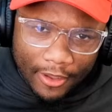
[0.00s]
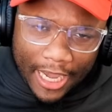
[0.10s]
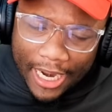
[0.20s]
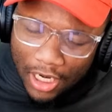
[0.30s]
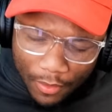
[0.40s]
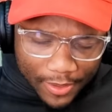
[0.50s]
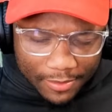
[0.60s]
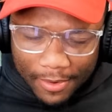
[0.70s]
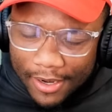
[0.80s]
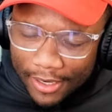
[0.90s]
I know it's
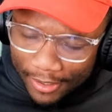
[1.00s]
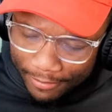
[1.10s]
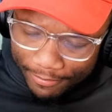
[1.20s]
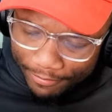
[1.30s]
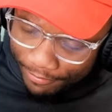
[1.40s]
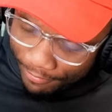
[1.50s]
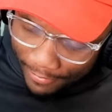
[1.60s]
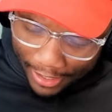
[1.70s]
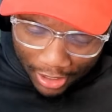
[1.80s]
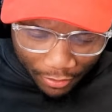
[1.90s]
Monday.
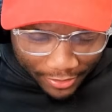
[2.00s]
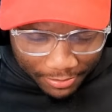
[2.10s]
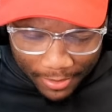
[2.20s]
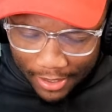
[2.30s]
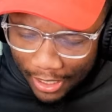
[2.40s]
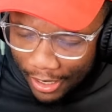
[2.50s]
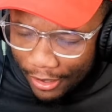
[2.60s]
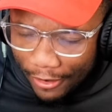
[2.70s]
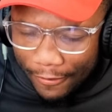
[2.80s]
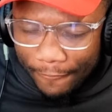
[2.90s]
I know it's Monday,
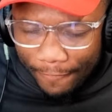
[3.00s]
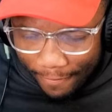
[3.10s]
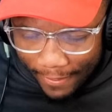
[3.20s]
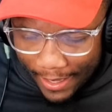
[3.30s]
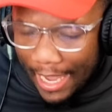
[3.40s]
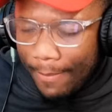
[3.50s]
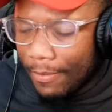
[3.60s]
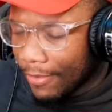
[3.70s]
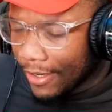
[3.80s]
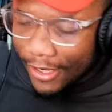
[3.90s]
y'all. Happy
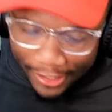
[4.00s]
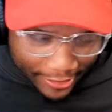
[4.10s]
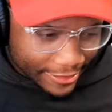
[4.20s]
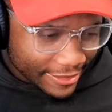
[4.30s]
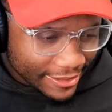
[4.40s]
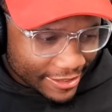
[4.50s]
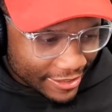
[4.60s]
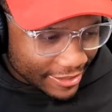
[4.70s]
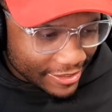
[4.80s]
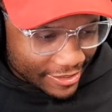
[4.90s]
Monday.
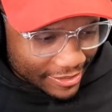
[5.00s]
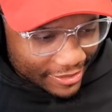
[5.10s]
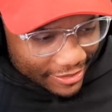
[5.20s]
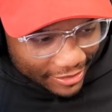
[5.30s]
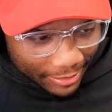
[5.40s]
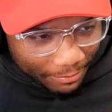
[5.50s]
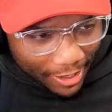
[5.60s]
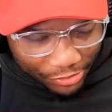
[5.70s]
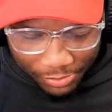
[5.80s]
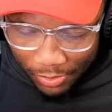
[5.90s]
Them
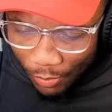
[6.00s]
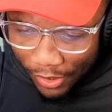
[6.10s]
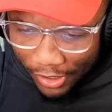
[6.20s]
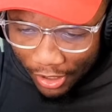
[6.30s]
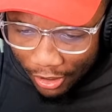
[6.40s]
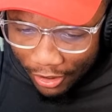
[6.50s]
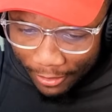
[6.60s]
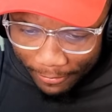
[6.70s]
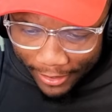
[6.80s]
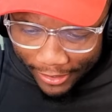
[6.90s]
Patriots been working
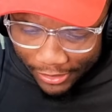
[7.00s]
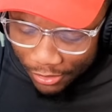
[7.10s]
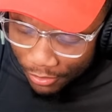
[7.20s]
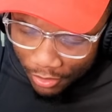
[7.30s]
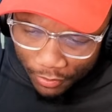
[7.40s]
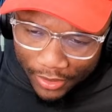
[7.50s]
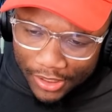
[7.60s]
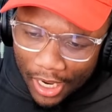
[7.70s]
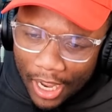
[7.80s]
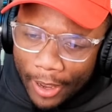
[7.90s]
hard, man. 2 to 3
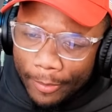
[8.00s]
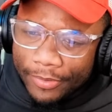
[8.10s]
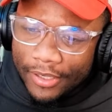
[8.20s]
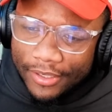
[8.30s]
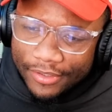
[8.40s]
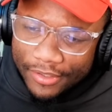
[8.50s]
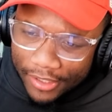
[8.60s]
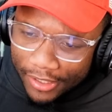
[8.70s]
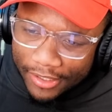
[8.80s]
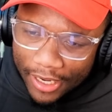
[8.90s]
jobs,
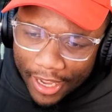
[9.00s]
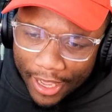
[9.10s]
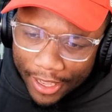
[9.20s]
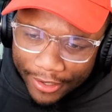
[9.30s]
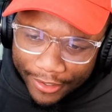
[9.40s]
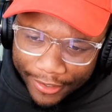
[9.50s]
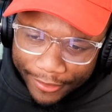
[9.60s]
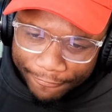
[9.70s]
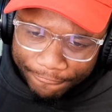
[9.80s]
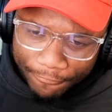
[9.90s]
sick and tired.
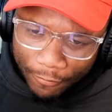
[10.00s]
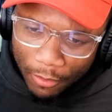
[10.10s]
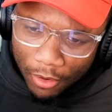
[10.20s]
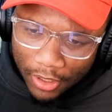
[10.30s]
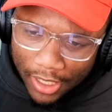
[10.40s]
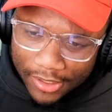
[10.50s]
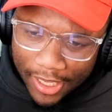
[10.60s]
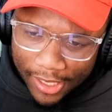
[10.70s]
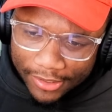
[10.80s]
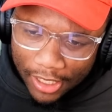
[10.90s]
We want our
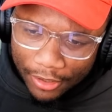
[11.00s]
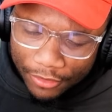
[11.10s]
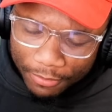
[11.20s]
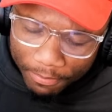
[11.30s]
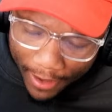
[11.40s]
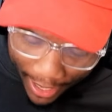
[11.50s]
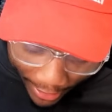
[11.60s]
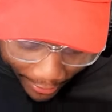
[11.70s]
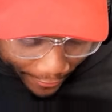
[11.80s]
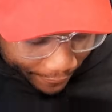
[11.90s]
tax dollars
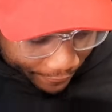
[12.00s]
back.